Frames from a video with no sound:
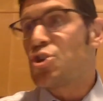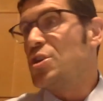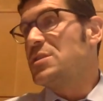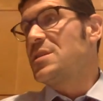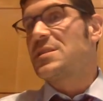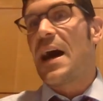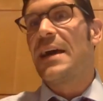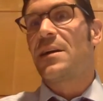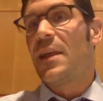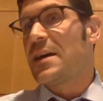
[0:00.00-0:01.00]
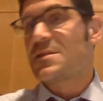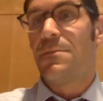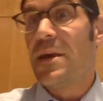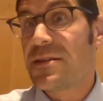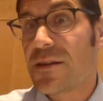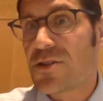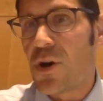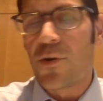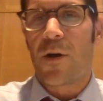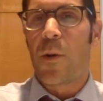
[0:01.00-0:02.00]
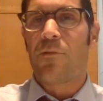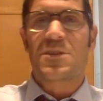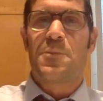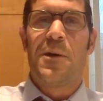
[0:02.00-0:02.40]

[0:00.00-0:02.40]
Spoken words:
She's this high class, amazing zona, well